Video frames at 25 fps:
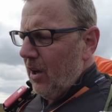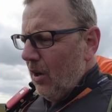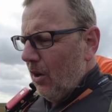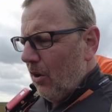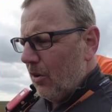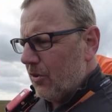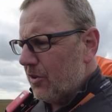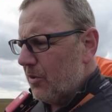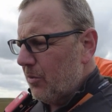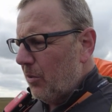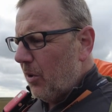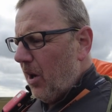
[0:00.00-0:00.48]

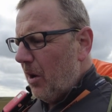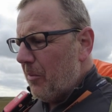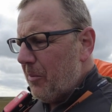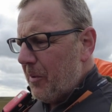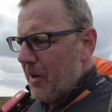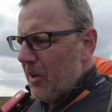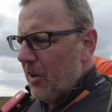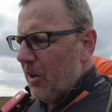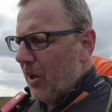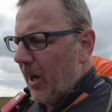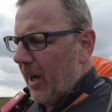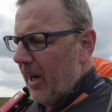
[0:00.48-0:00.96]
onto what I've
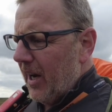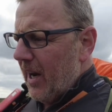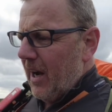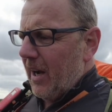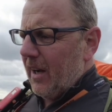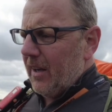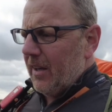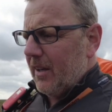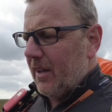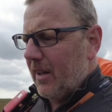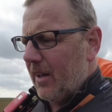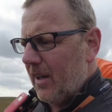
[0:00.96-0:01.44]
been looking
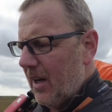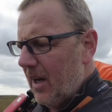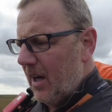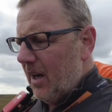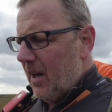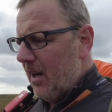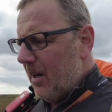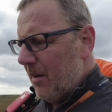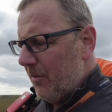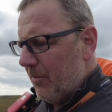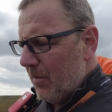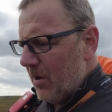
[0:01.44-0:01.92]
at,
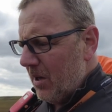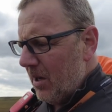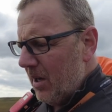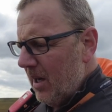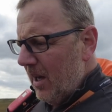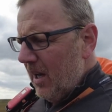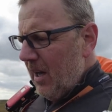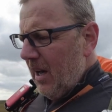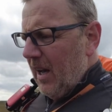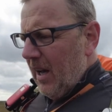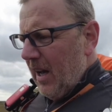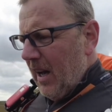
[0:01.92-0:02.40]

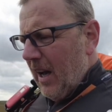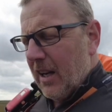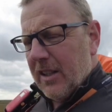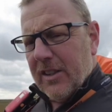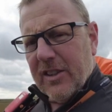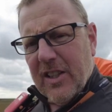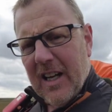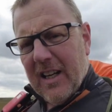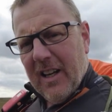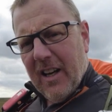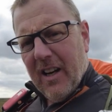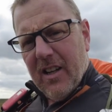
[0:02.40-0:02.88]
and
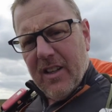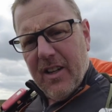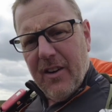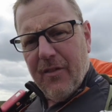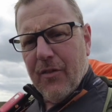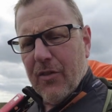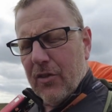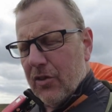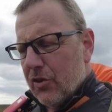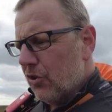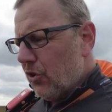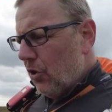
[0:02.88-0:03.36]
telling a
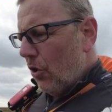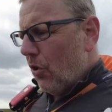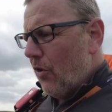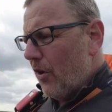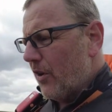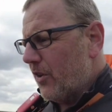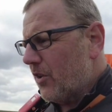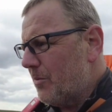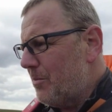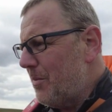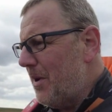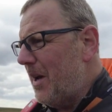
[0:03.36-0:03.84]
different
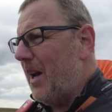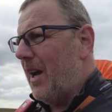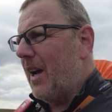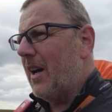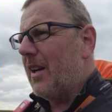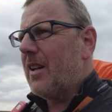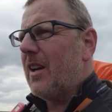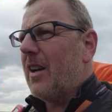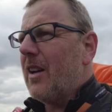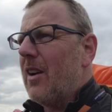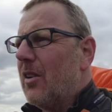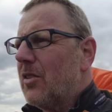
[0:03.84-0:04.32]
story to me,
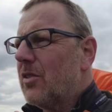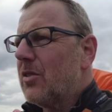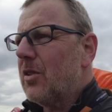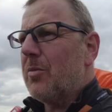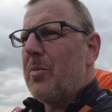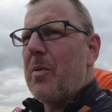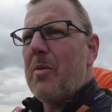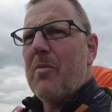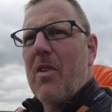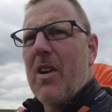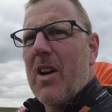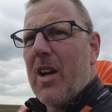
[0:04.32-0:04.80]
you know, so it's
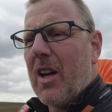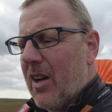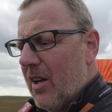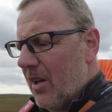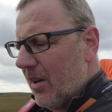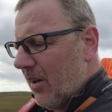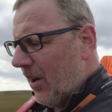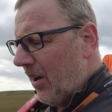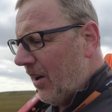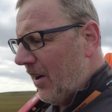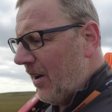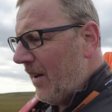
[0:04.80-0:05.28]
been really
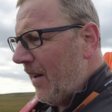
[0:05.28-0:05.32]
good.